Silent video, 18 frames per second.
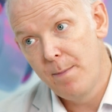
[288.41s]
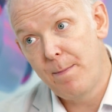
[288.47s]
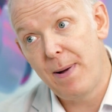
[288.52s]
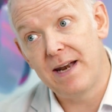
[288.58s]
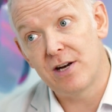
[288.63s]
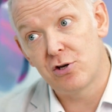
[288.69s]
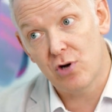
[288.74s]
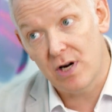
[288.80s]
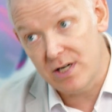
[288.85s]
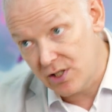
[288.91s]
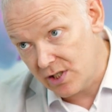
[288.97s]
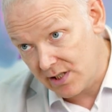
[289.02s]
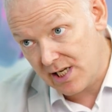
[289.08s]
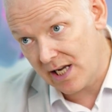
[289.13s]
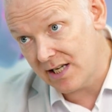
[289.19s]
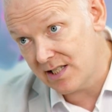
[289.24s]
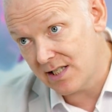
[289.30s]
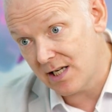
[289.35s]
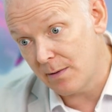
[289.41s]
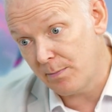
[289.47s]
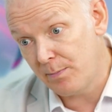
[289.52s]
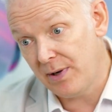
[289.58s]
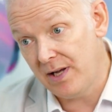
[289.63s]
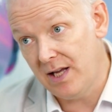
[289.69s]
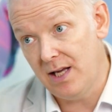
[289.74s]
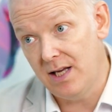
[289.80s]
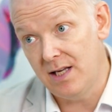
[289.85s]
penetration testing
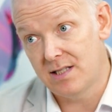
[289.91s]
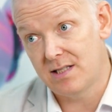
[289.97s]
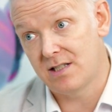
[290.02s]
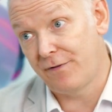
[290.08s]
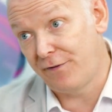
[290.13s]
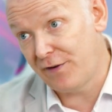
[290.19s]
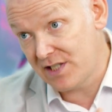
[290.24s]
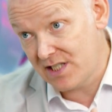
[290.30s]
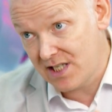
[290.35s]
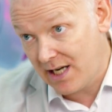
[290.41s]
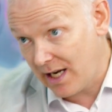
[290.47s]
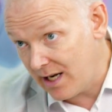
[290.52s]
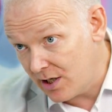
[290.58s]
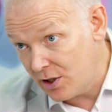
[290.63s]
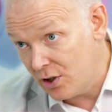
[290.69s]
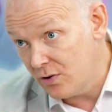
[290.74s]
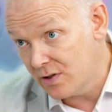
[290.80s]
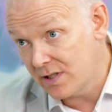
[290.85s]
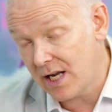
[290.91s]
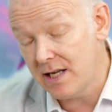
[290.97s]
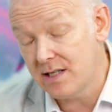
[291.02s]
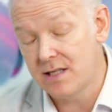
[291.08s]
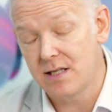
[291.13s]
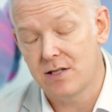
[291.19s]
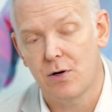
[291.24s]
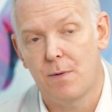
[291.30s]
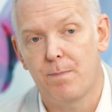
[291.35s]
piece, sophisticated use
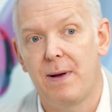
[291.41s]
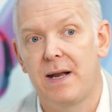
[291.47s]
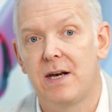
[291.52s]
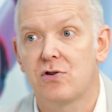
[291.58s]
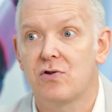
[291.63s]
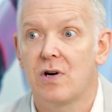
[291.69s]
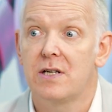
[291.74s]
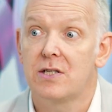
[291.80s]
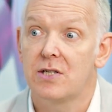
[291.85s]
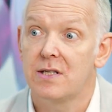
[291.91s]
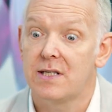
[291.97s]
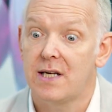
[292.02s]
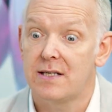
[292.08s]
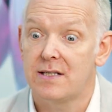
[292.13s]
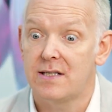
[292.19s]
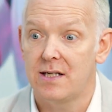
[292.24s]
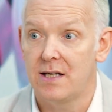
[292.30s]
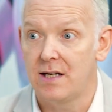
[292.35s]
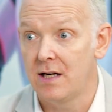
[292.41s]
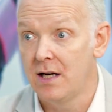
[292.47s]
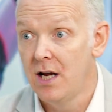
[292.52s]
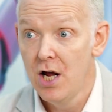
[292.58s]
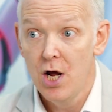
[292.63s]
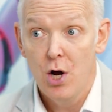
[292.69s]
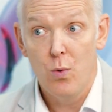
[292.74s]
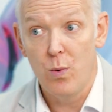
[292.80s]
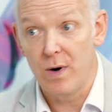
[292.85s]
cases on penetration testing
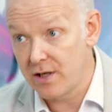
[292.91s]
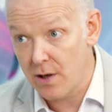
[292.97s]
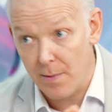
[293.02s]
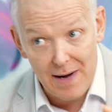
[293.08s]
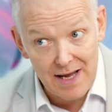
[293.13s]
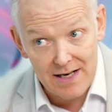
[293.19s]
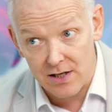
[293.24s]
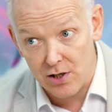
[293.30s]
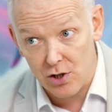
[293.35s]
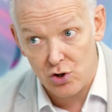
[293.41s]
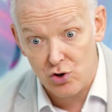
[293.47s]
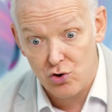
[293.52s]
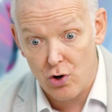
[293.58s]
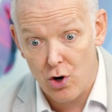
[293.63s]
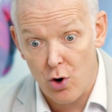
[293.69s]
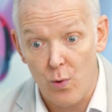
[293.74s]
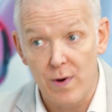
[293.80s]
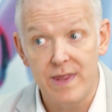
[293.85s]
with command and control,